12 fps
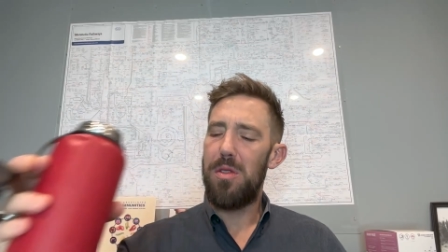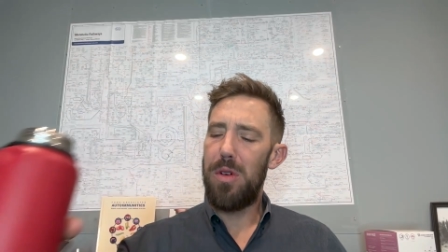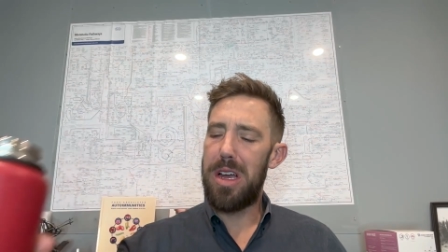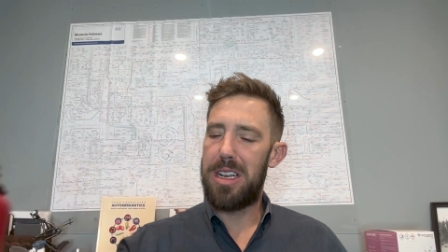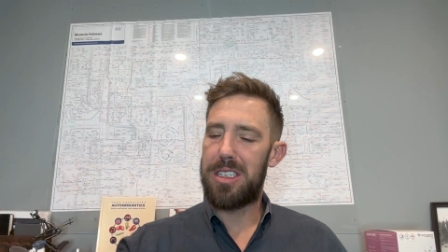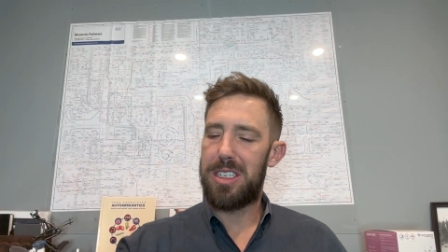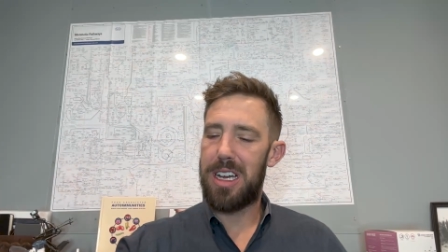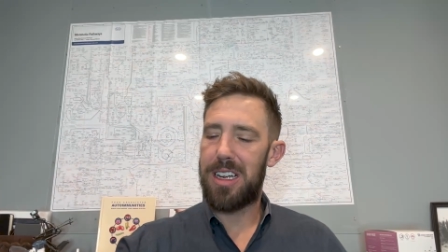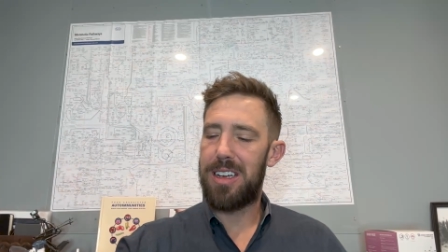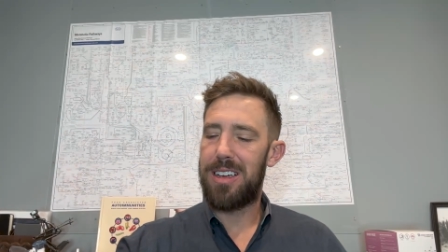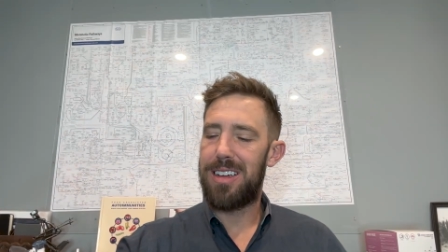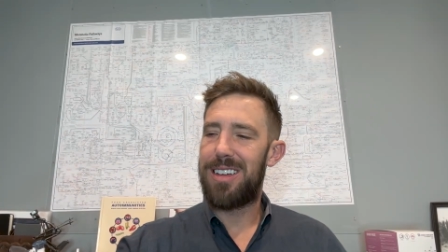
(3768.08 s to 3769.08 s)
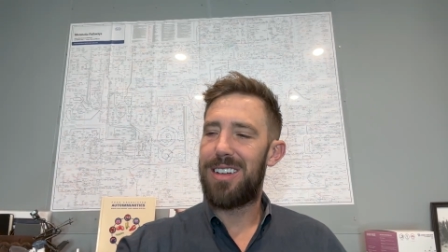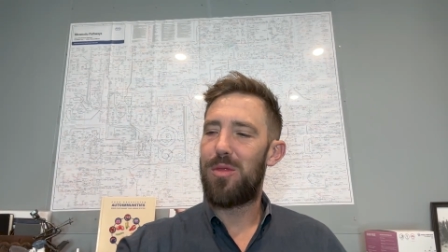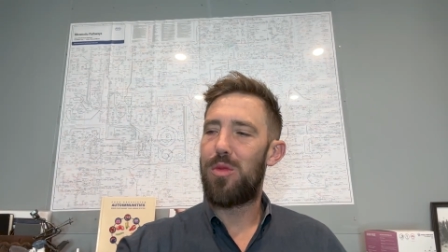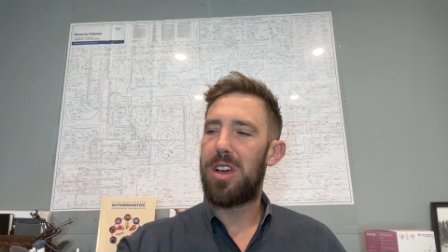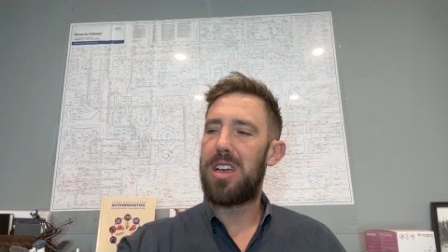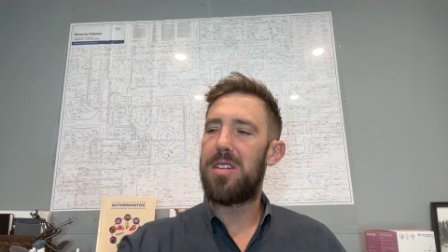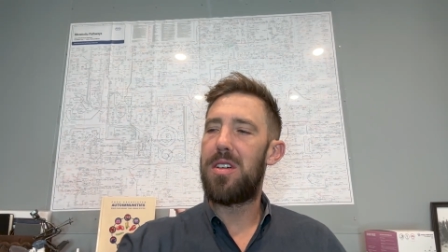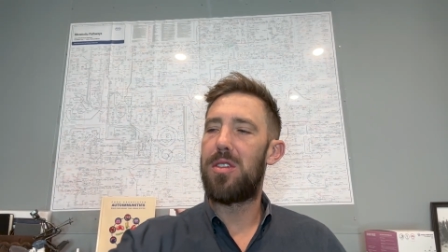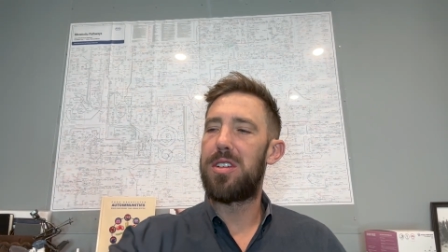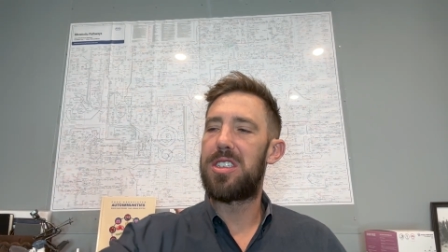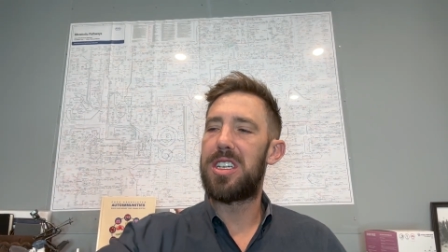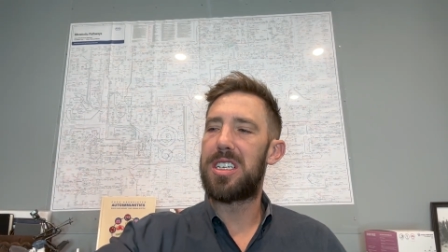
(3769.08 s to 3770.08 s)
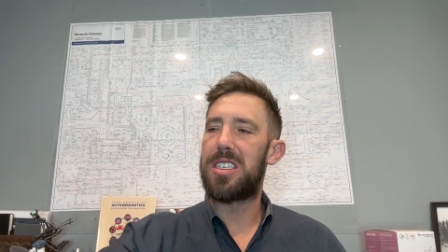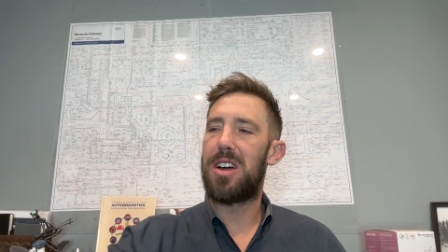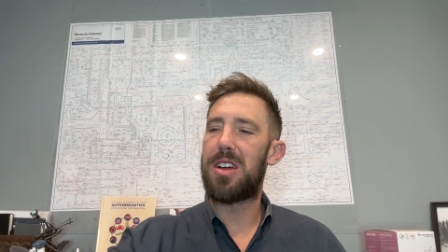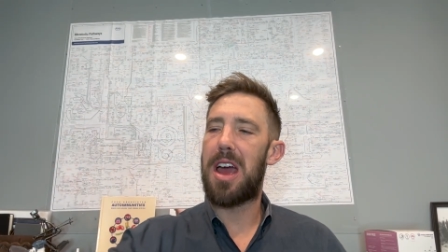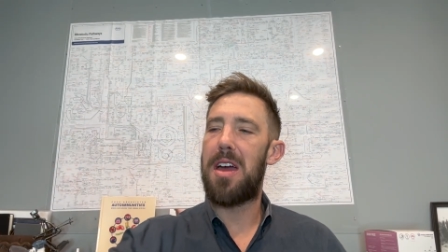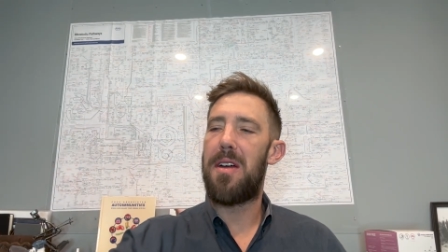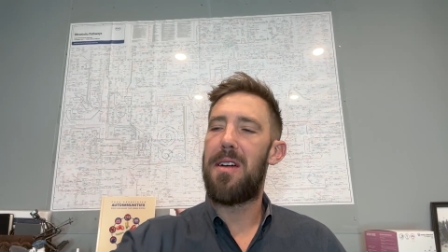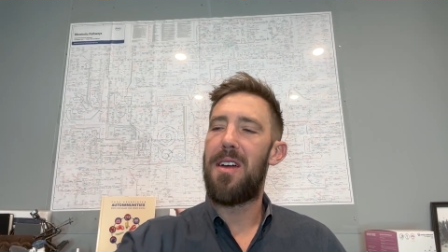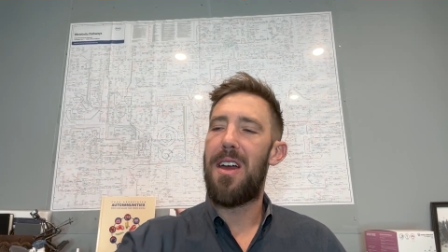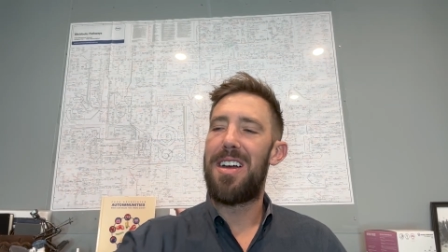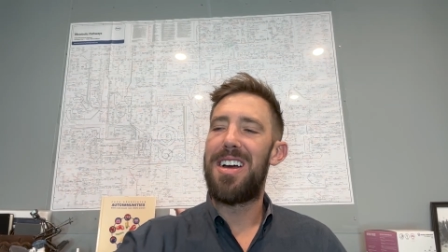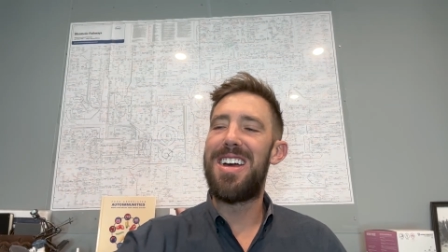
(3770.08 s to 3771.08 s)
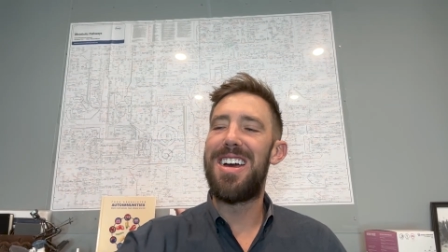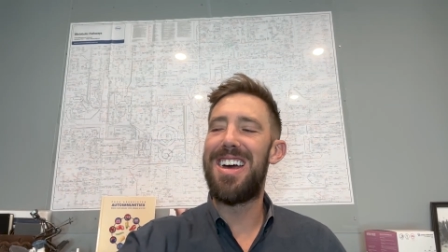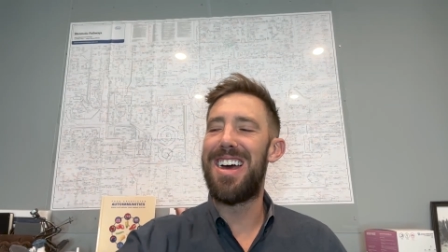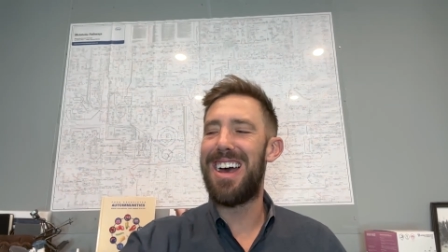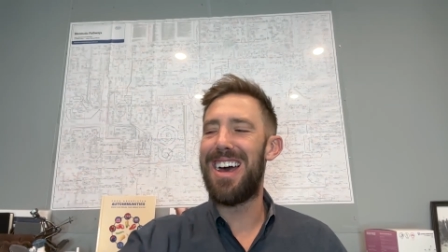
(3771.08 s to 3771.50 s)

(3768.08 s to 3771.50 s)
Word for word: Wait a second. Really? Only six? Okay. So we